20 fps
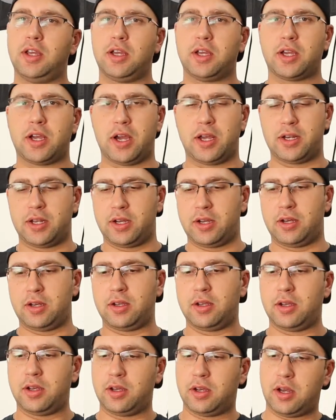kind
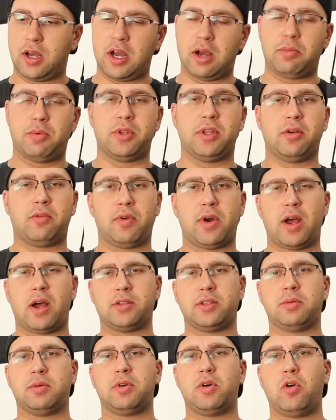of up and
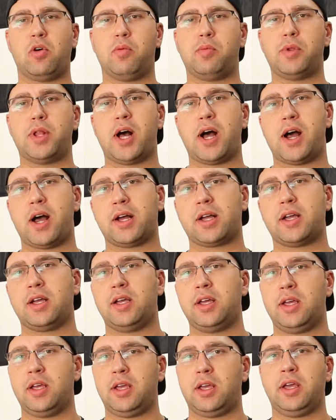around the whole block
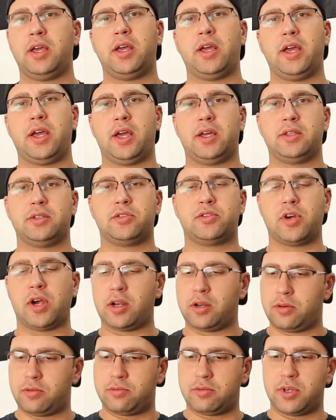and
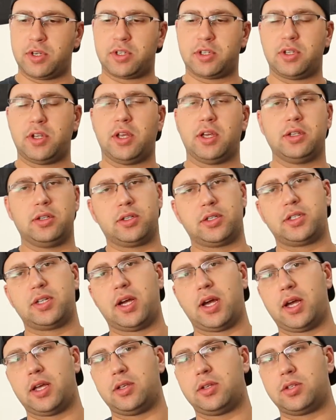trying to reach the other
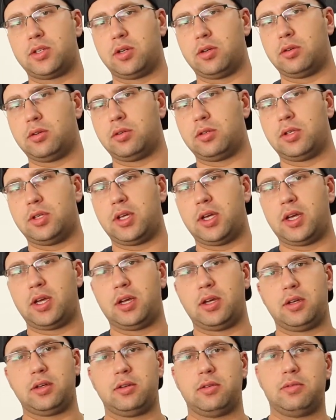side. So
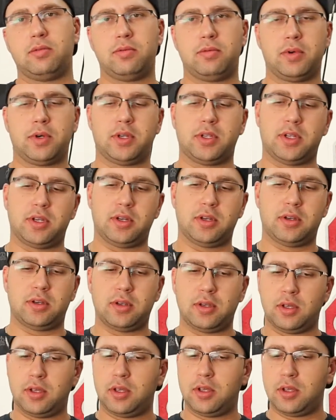today I'm
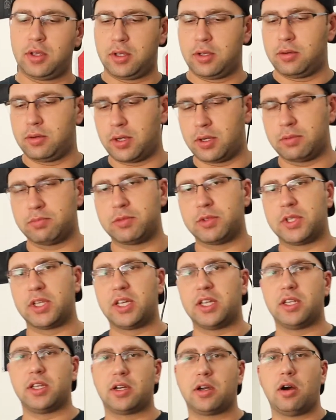gonna
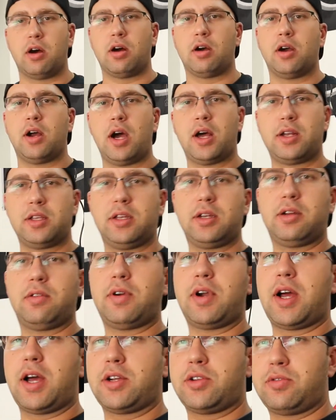get the car out of the
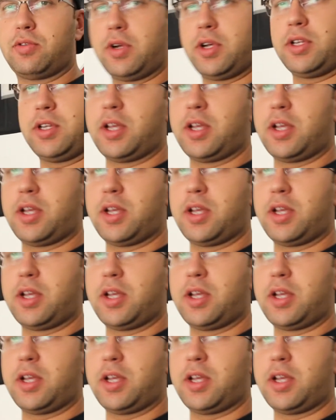garage right